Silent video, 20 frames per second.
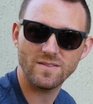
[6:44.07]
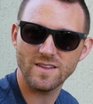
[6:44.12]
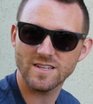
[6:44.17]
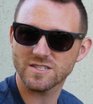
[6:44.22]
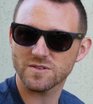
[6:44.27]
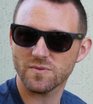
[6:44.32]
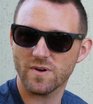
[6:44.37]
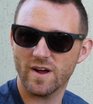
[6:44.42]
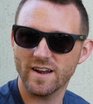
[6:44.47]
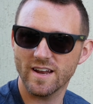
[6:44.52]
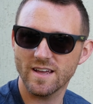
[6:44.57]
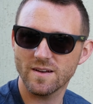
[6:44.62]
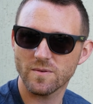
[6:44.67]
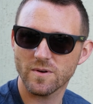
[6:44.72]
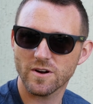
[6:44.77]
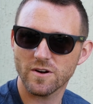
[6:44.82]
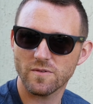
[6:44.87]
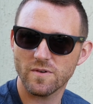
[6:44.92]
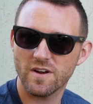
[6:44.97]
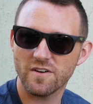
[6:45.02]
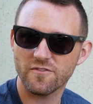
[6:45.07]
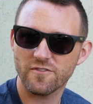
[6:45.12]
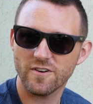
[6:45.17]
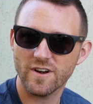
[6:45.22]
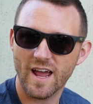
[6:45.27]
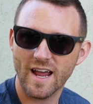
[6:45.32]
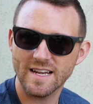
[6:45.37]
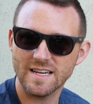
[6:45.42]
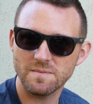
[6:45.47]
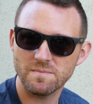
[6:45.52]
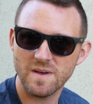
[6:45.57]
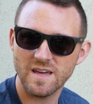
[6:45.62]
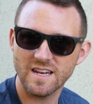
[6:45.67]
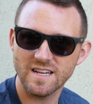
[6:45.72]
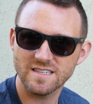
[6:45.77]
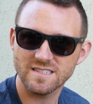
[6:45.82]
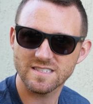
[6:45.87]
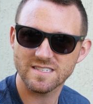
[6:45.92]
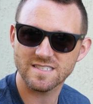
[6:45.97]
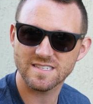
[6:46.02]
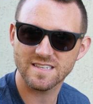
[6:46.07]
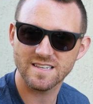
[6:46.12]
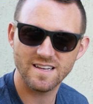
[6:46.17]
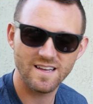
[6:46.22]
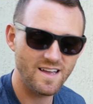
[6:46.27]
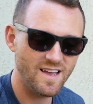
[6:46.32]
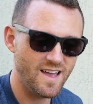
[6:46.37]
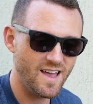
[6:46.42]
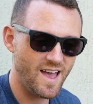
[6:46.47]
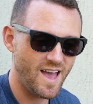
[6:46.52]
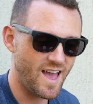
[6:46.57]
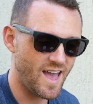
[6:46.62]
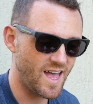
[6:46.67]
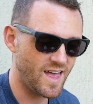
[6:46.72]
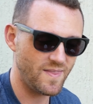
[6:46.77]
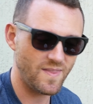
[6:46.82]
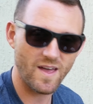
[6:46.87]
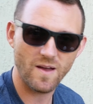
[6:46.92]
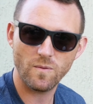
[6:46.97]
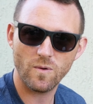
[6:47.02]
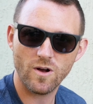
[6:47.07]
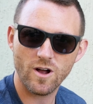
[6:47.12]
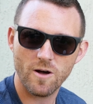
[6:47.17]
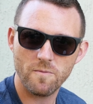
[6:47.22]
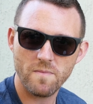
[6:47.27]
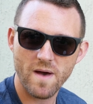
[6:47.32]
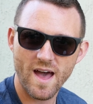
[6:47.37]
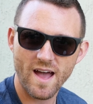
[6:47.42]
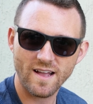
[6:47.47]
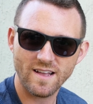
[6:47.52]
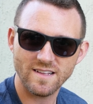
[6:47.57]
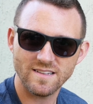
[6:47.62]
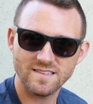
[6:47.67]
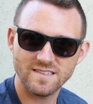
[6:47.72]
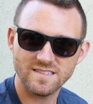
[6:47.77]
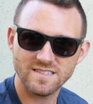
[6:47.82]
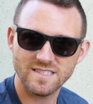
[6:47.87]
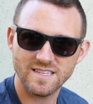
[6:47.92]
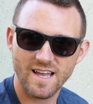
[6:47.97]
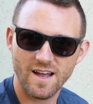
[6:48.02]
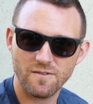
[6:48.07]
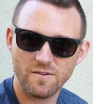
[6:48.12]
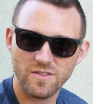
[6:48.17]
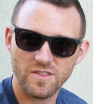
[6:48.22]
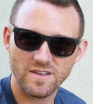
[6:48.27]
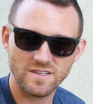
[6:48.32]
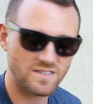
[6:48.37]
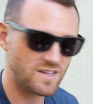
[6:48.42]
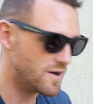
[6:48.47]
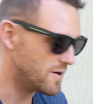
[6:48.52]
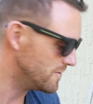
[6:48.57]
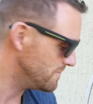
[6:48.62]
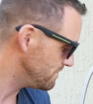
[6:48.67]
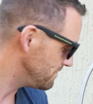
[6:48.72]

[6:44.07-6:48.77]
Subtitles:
Let's run it. We're gonna run it for 90 minutes, and then we'll come back and see how everything's going.